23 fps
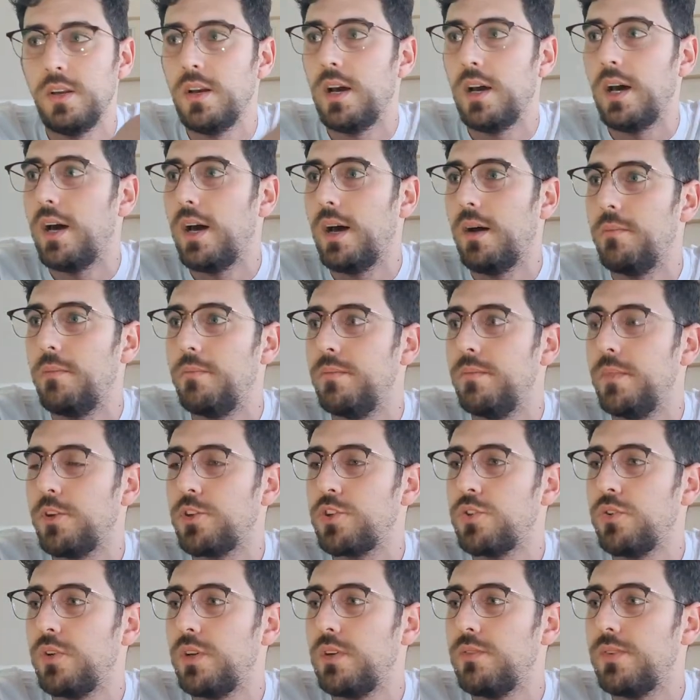I'm not
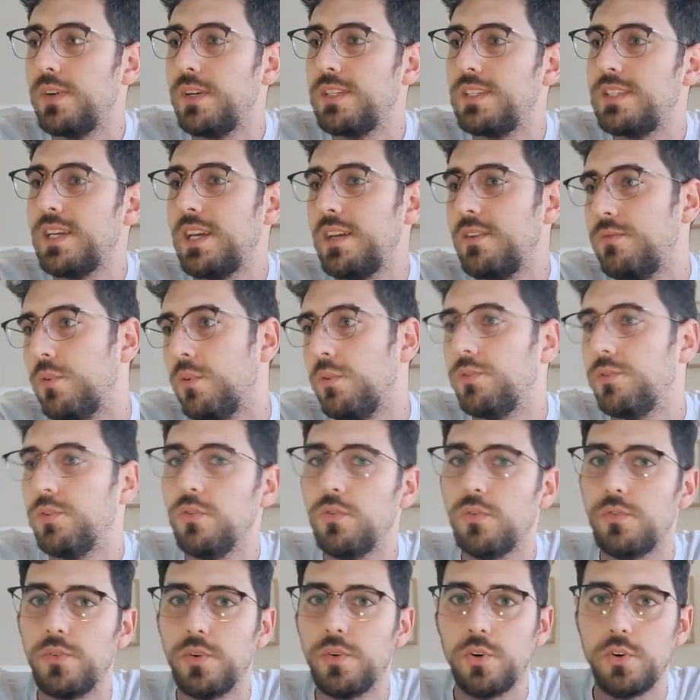sure if I say volt
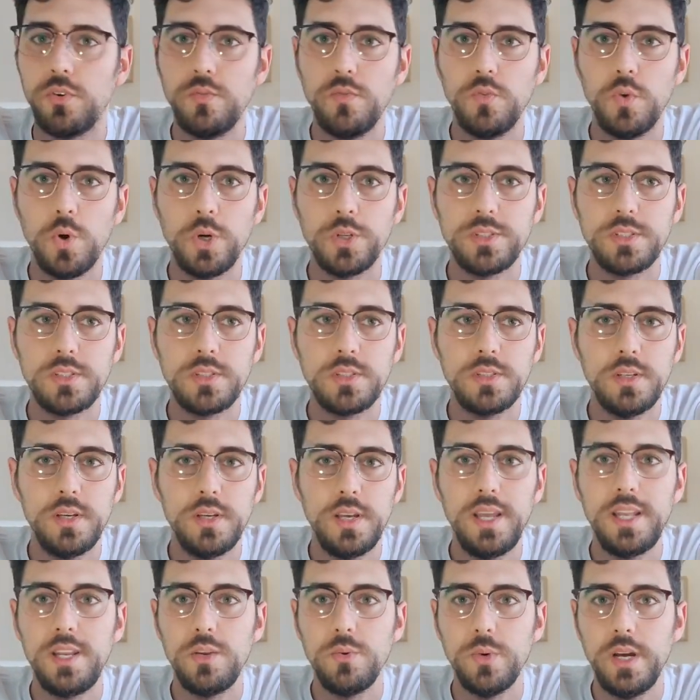or watt.
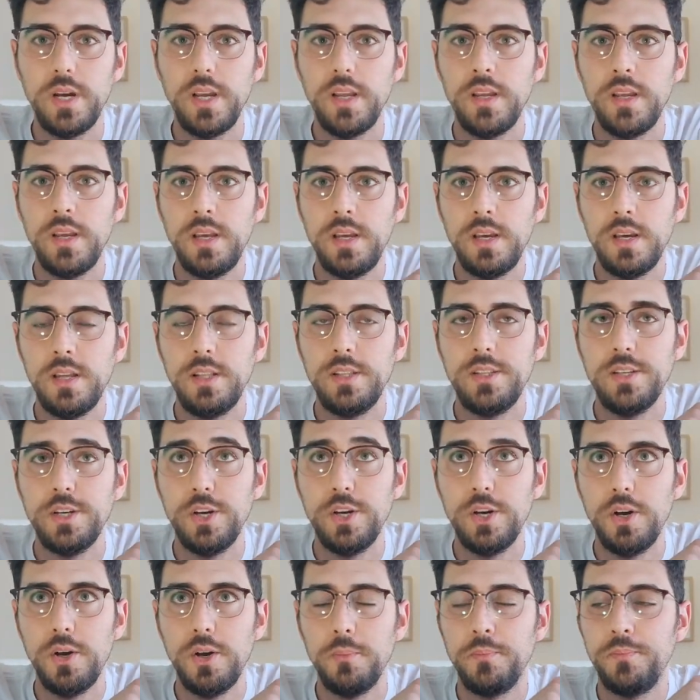Anyway,
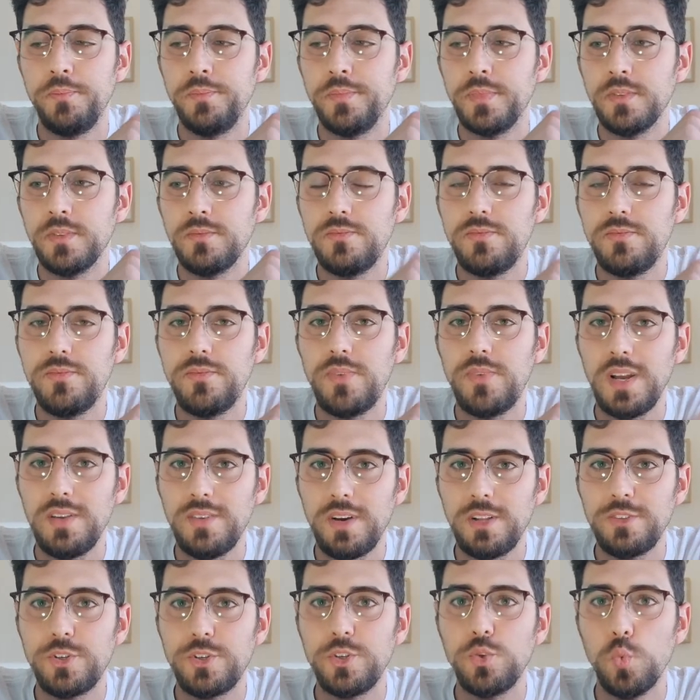the
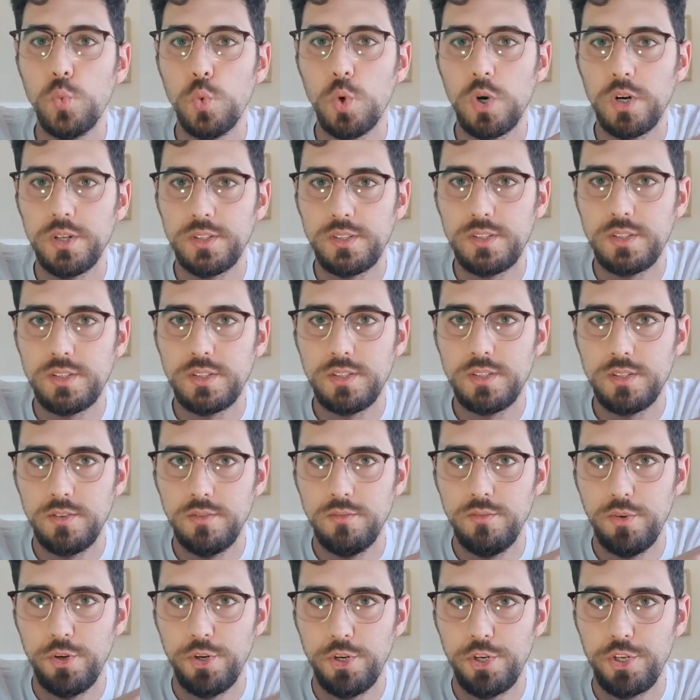500 watt
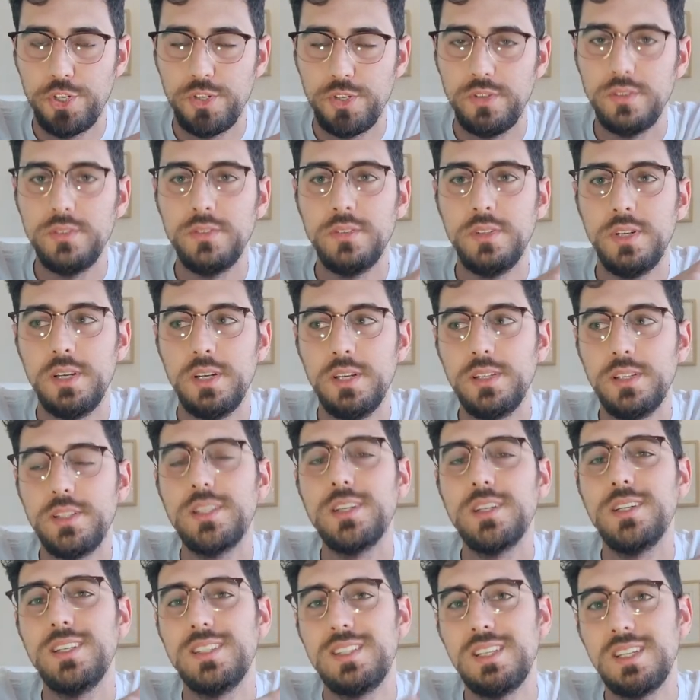version,
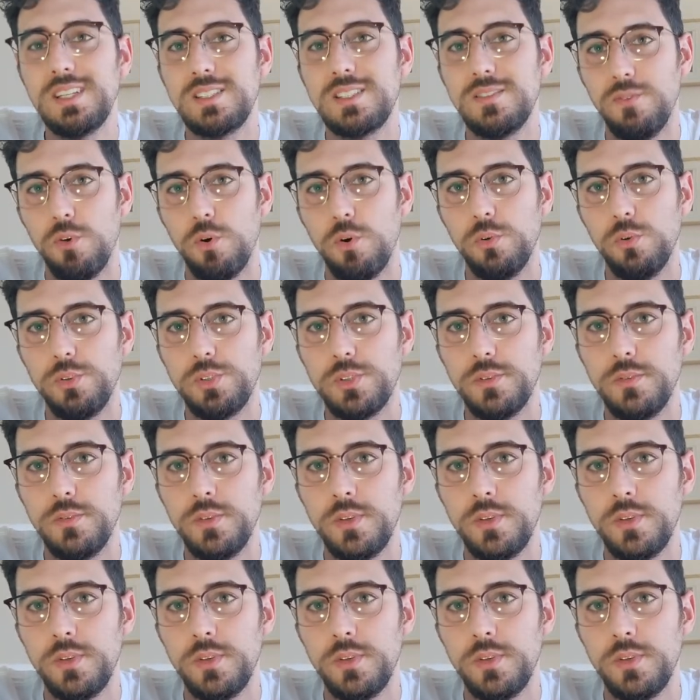36 volt.